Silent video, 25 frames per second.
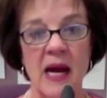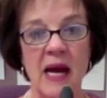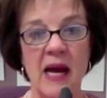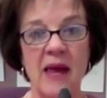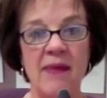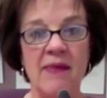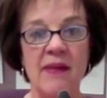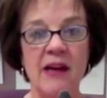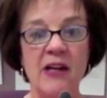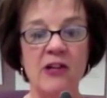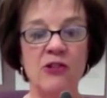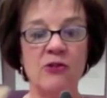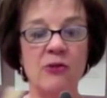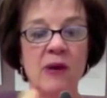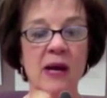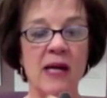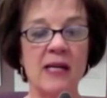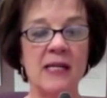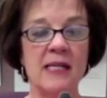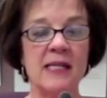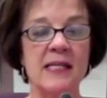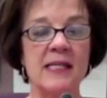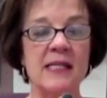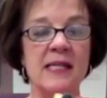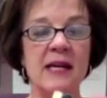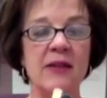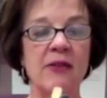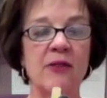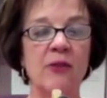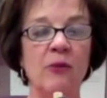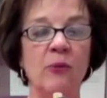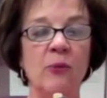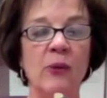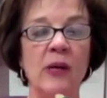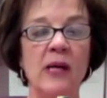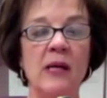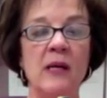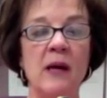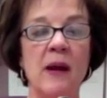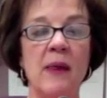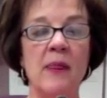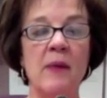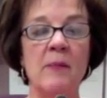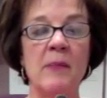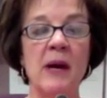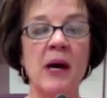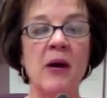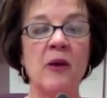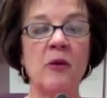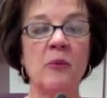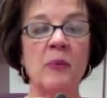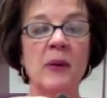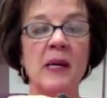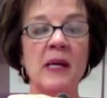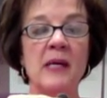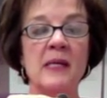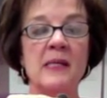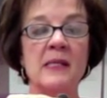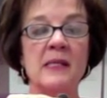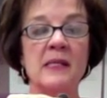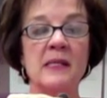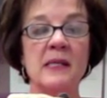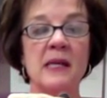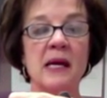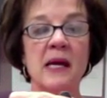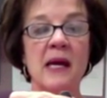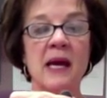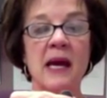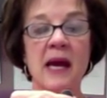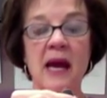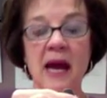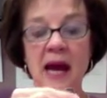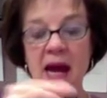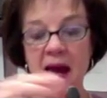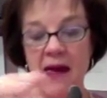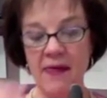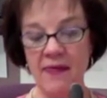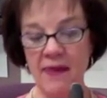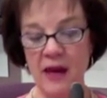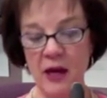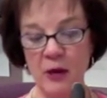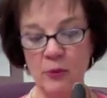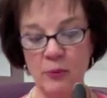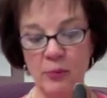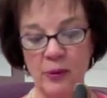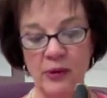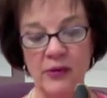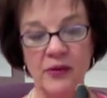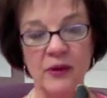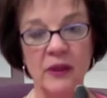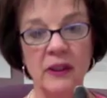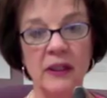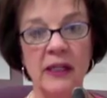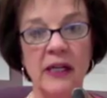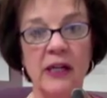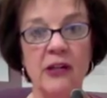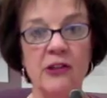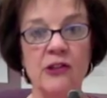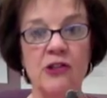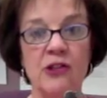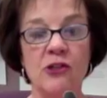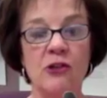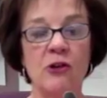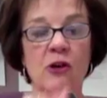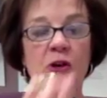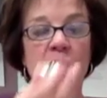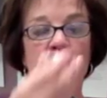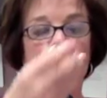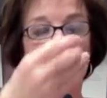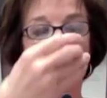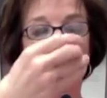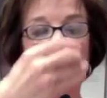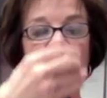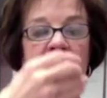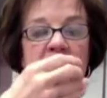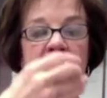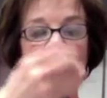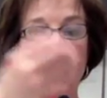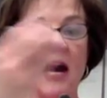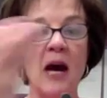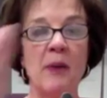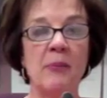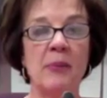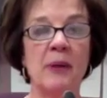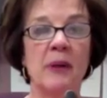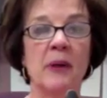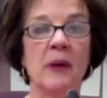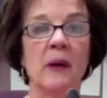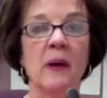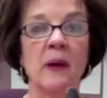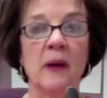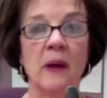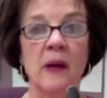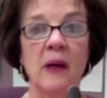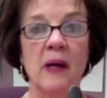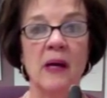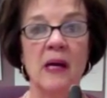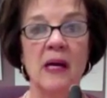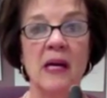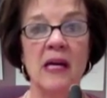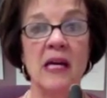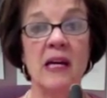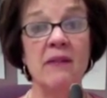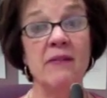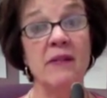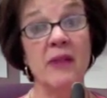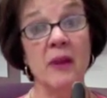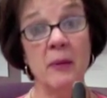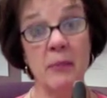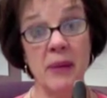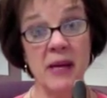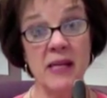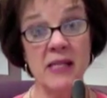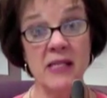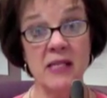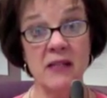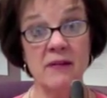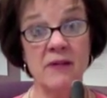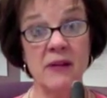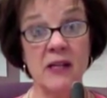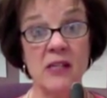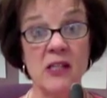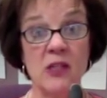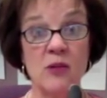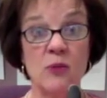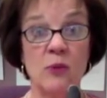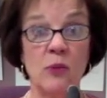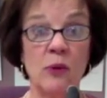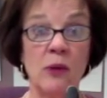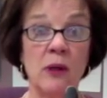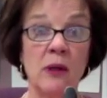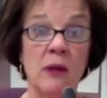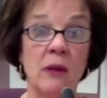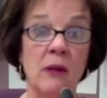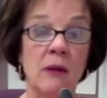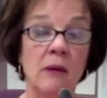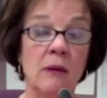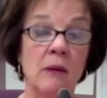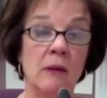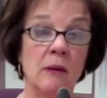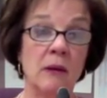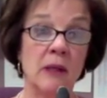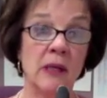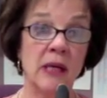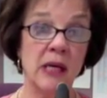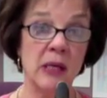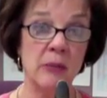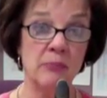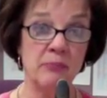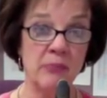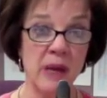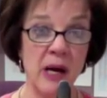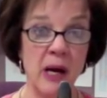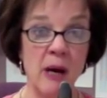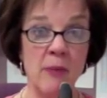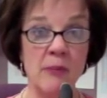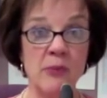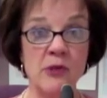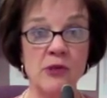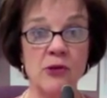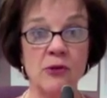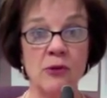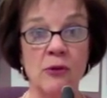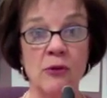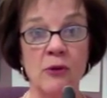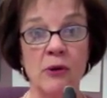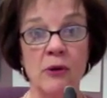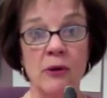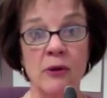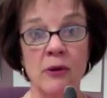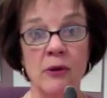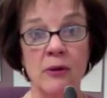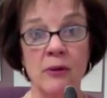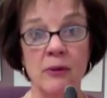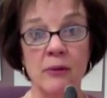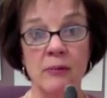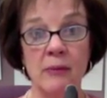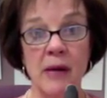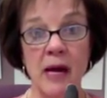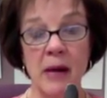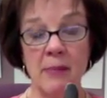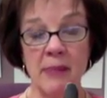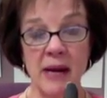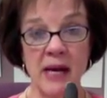and they try to set the reed on the mouthpiece and then put the ligature over the top, even the best of us will get bumped or not